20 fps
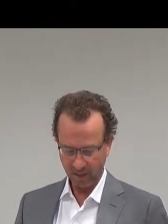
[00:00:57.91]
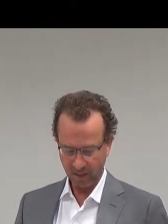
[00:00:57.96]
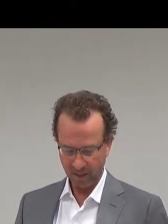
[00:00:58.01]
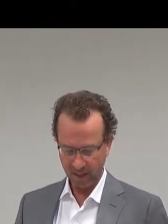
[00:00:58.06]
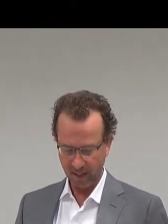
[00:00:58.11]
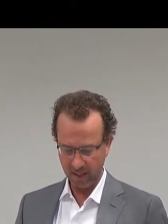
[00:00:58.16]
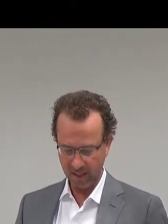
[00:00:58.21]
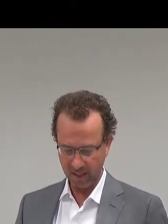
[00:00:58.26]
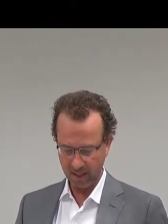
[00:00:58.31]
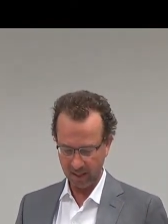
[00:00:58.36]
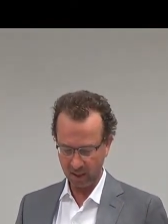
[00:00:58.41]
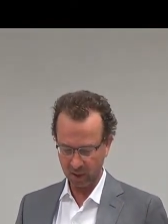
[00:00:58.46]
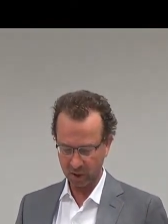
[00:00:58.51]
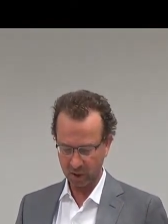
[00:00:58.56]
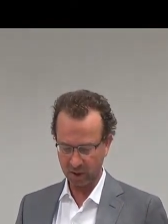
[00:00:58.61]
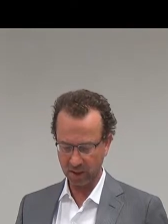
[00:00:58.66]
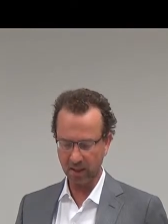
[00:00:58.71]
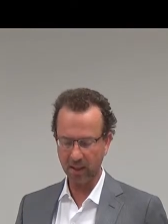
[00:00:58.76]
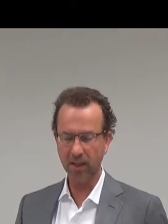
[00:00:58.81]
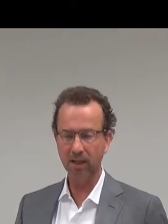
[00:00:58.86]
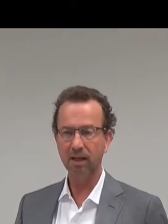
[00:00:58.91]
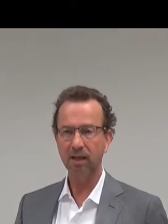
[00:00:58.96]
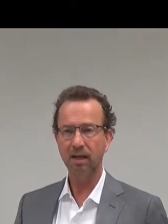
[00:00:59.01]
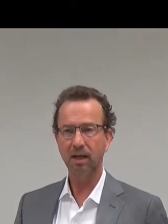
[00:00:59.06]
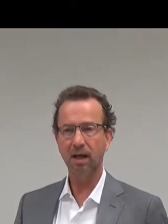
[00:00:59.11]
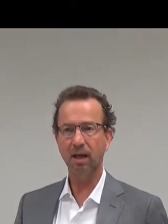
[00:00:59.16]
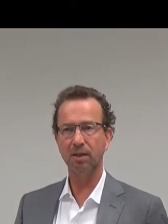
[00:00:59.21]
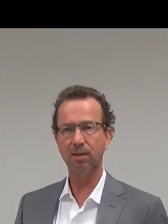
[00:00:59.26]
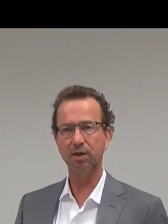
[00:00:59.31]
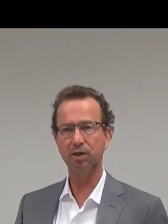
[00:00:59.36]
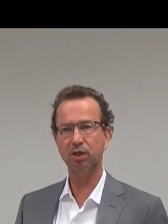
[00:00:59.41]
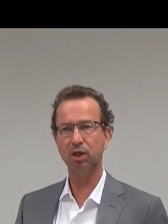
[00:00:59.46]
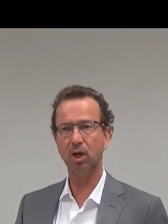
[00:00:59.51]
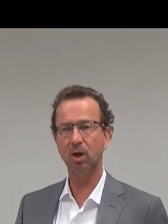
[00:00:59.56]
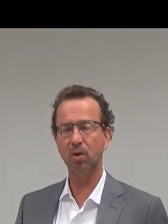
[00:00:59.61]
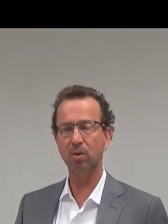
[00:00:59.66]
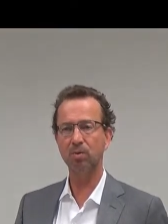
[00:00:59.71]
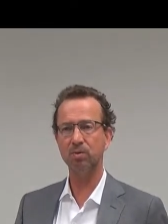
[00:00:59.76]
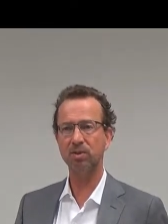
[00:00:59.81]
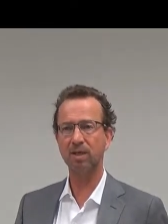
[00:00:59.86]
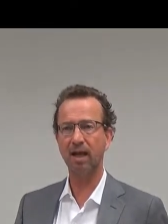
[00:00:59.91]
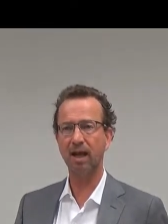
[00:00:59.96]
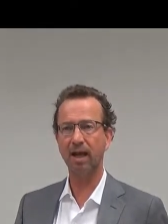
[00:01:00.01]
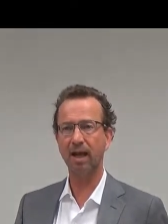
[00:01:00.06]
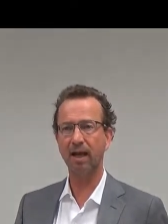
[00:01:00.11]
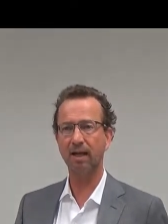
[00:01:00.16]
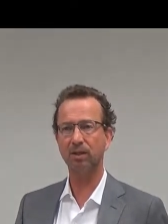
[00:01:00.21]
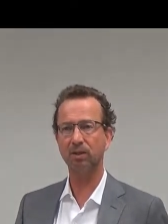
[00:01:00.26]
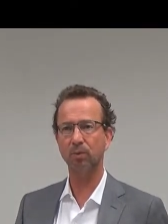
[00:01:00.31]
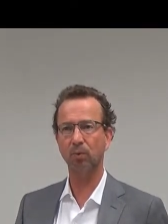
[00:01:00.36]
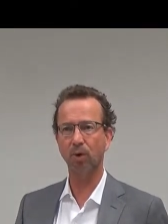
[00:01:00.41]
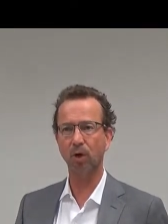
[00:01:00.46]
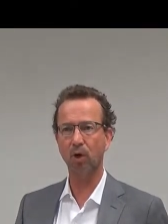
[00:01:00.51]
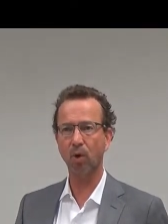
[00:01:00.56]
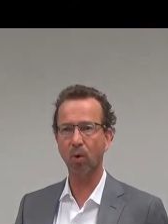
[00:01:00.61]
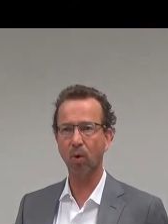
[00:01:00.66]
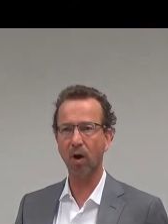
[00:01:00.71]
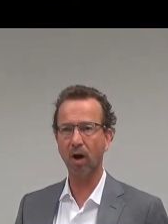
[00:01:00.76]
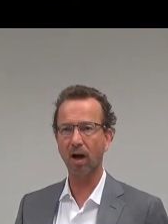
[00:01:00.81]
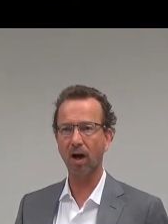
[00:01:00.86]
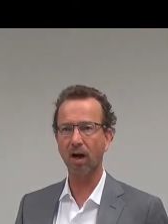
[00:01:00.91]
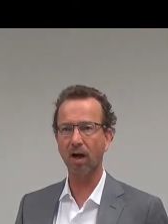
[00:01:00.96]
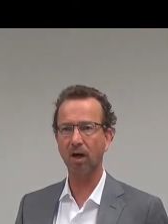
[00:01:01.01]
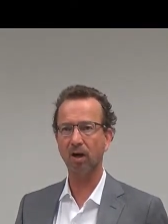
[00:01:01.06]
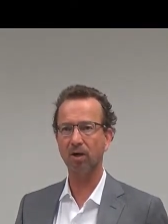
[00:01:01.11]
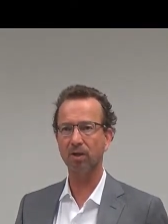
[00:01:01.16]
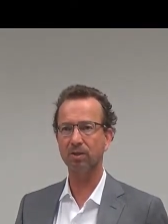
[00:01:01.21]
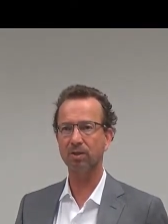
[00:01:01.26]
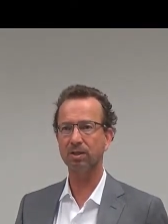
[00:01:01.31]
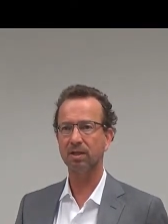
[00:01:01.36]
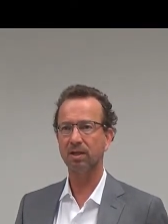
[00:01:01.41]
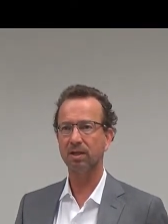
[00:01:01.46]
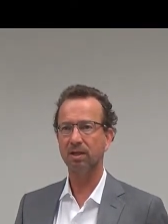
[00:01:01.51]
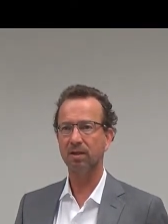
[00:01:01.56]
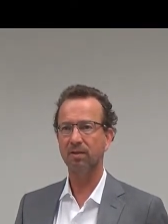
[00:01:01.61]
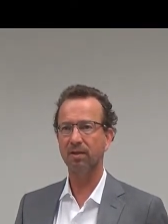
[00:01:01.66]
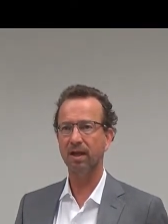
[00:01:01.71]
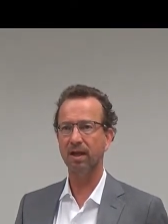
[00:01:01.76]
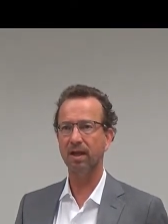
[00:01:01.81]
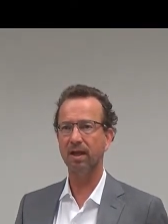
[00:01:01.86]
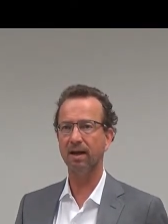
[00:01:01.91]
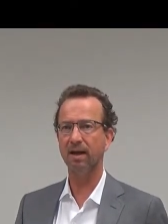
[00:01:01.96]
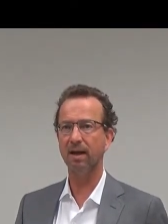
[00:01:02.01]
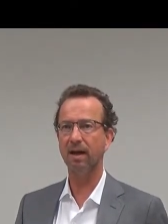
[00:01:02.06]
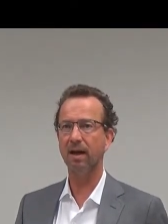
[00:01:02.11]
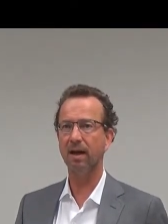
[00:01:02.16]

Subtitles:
In addition, the Jones Act requires that